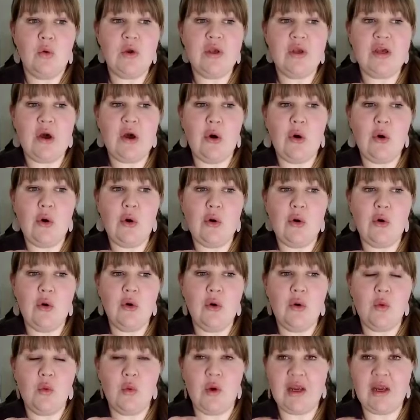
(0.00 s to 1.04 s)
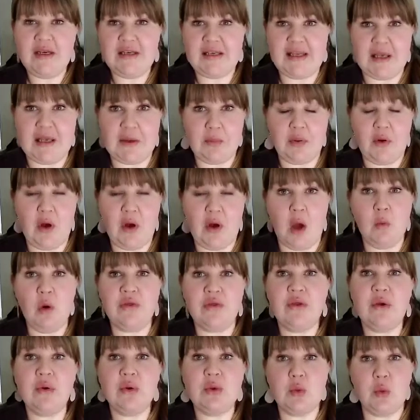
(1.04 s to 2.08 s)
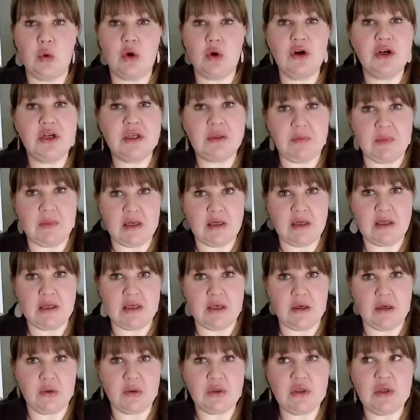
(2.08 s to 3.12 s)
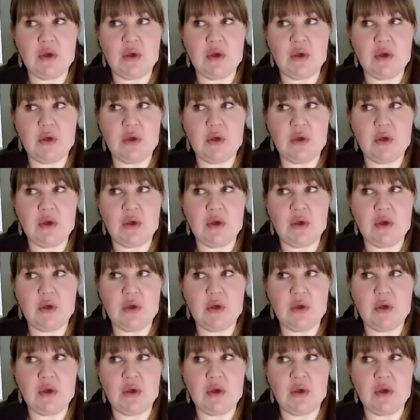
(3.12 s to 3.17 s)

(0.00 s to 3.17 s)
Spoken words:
we go way deep on what those words mean to you.